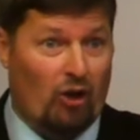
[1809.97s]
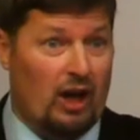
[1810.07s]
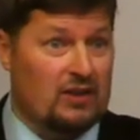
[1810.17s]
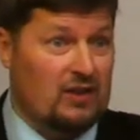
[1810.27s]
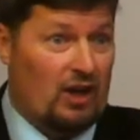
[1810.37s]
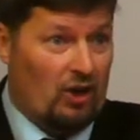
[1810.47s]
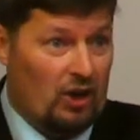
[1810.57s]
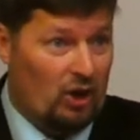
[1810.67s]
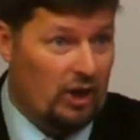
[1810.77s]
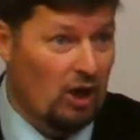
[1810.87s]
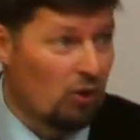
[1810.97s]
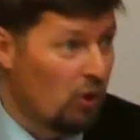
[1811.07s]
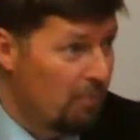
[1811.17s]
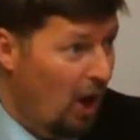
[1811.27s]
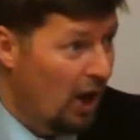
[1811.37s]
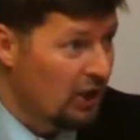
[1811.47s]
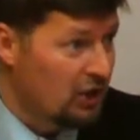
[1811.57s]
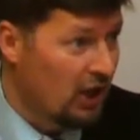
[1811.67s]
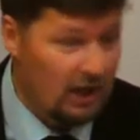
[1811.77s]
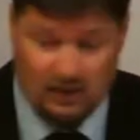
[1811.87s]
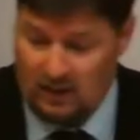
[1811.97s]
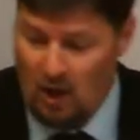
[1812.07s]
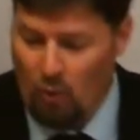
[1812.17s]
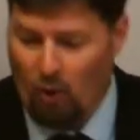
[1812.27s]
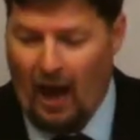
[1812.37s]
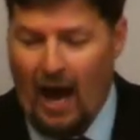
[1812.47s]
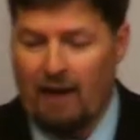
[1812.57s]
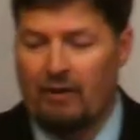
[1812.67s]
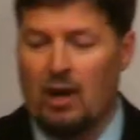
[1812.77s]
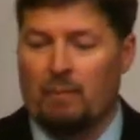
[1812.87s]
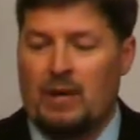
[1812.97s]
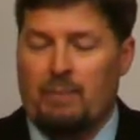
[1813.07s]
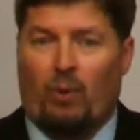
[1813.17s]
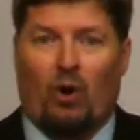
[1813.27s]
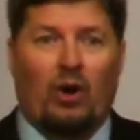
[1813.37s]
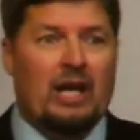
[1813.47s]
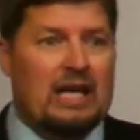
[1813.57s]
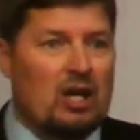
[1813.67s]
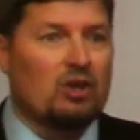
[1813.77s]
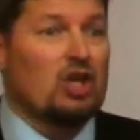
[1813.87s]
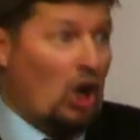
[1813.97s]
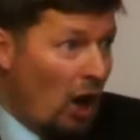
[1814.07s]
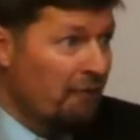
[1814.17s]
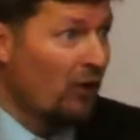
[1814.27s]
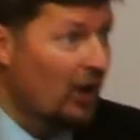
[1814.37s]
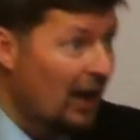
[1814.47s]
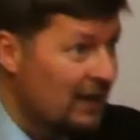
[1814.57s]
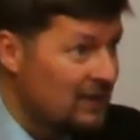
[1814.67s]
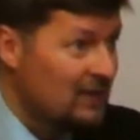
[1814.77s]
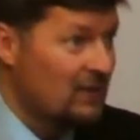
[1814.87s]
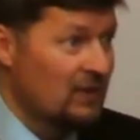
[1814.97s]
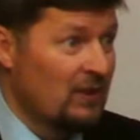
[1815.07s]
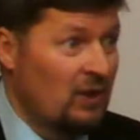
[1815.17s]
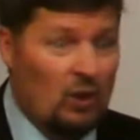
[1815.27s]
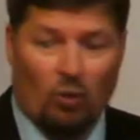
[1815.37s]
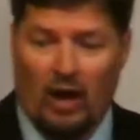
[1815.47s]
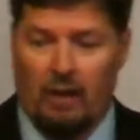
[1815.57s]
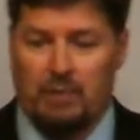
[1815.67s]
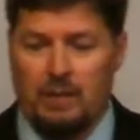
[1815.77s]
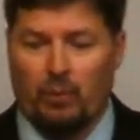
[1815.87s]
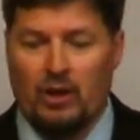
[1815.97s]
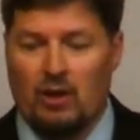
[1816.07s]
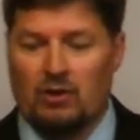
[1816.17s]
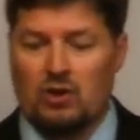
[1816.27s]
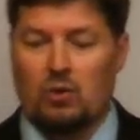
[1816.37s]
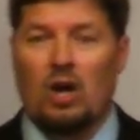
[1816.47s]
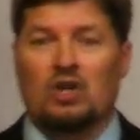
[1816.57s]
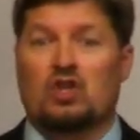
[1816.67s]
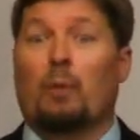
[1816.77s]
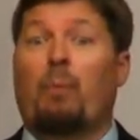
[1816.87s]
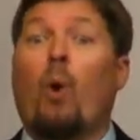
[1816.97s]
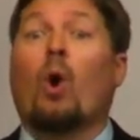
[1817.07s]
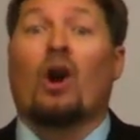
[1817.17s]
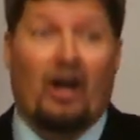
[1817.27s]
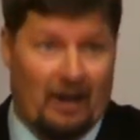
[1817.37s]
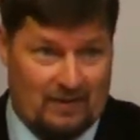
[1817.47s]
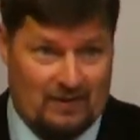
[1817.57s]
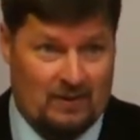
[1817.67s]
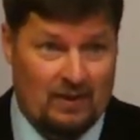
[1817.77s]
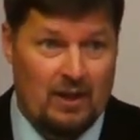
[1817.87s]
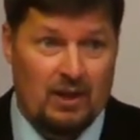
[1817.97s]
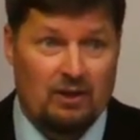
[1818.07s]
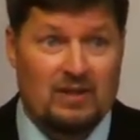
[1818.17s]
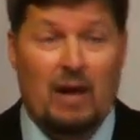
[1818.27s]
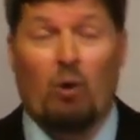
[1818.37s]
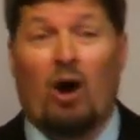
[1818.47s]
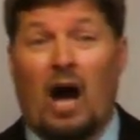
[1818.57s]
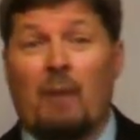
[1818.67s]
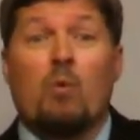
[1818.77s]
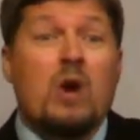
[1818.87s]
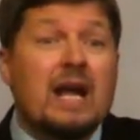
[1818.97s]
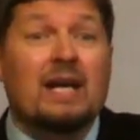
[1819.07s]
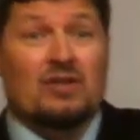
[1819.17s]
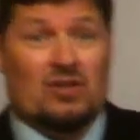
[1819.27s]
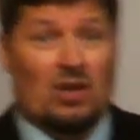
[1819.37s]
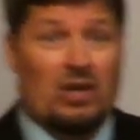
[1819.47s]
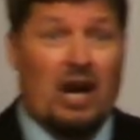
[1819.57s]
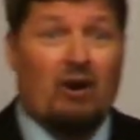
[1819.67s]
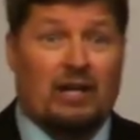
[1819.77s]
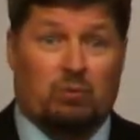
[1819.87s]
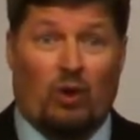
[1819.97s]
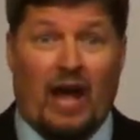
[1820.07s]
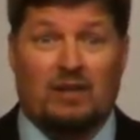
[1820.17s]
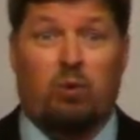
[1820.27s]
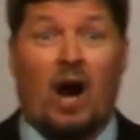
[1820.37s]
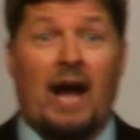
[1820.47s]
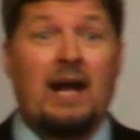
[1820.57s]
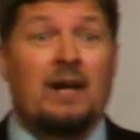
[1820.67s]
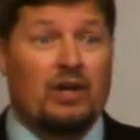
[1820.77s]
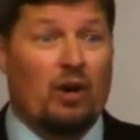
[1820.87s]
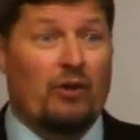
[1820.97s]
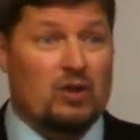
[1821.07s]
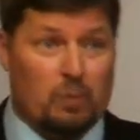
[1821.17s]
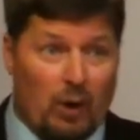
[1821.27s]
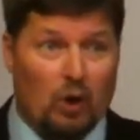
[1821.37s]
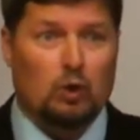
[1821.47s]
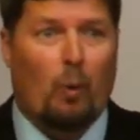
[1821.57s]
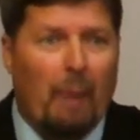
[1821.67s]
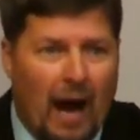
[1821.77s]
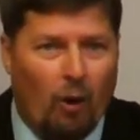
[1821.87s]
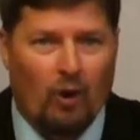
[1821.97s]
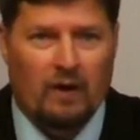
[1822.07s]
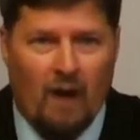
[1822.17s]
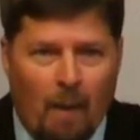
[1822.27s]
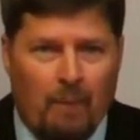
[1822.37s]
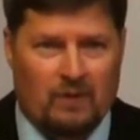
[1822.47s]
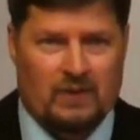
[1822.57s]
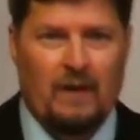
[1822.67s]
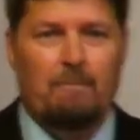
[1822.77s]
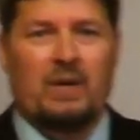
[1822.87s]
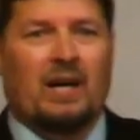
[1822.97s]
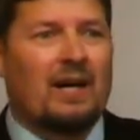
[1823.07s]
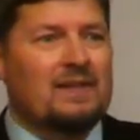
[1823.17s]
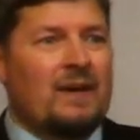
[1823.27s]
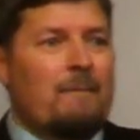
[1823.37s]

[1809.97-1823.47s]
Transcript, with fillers: us, that are, you know, here to admonish us. We'll have people here to comfort us. We'll have people here to support us. You say, well, I'm weak in certain areas. Well, that's why, you know, there's spiritual power in numbers because